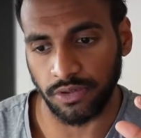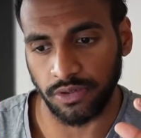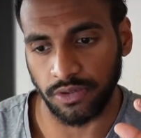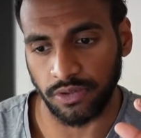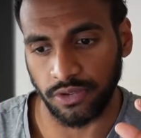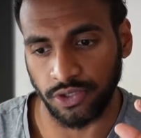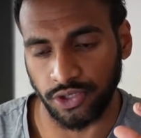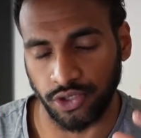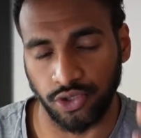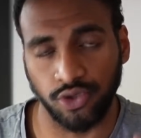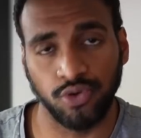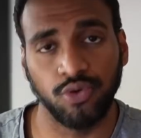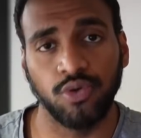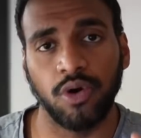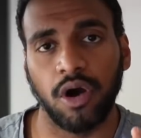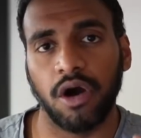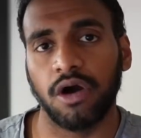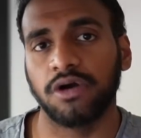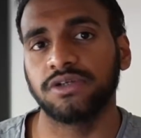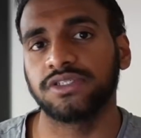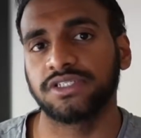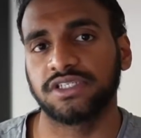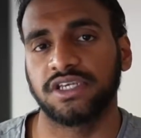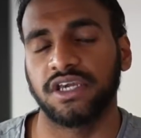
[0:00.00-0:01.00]
You
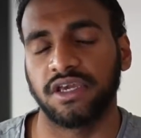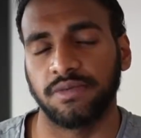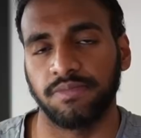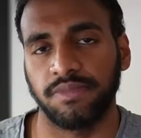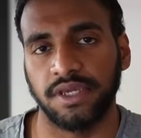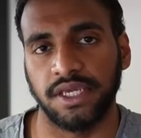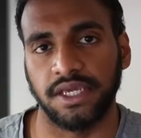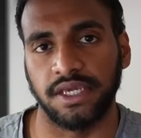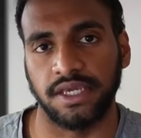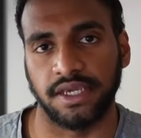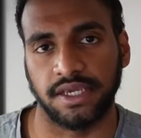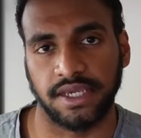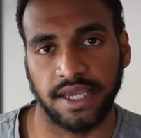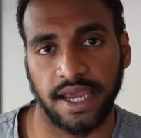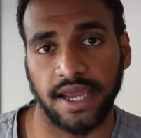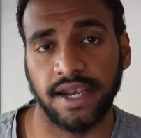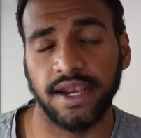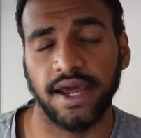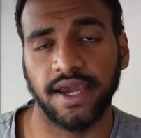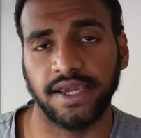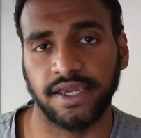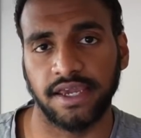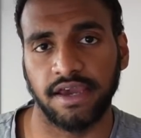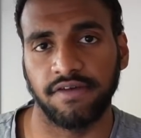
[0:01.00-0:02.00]
asking me, can
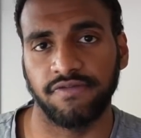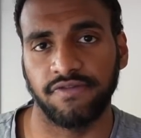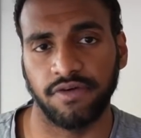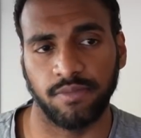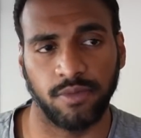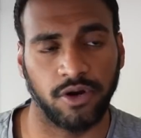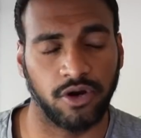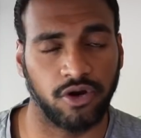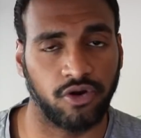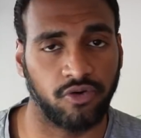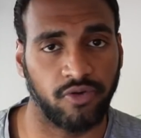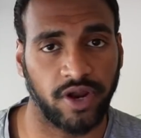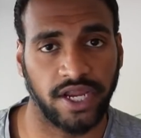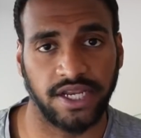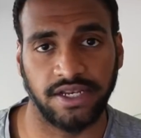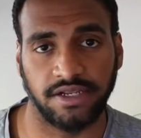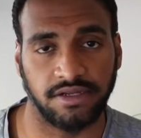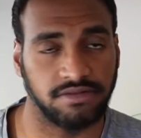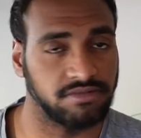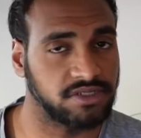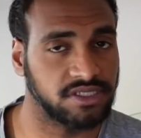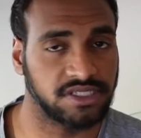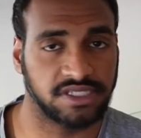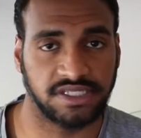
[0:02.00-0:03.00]
I get from a
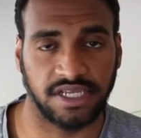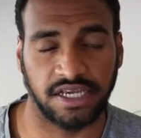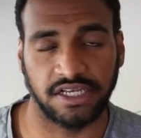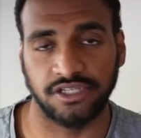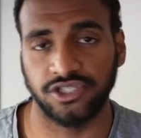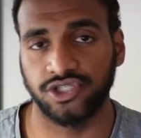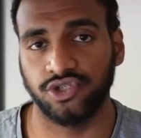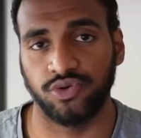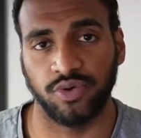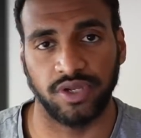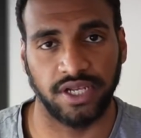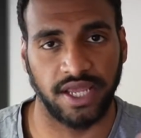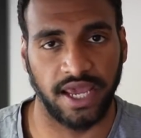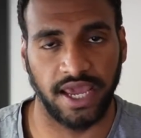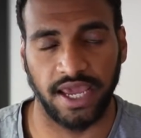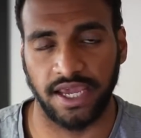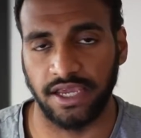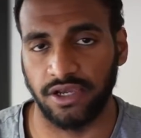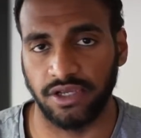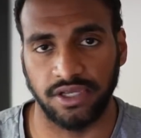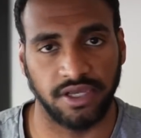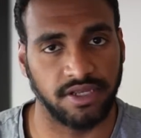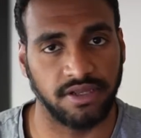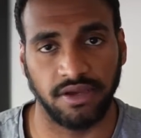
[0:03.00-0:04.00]
grade 6 to an
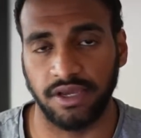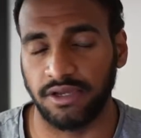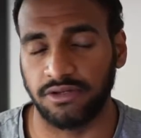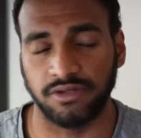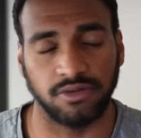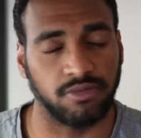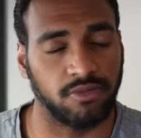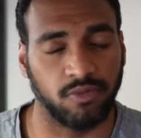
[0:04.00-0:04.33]
A,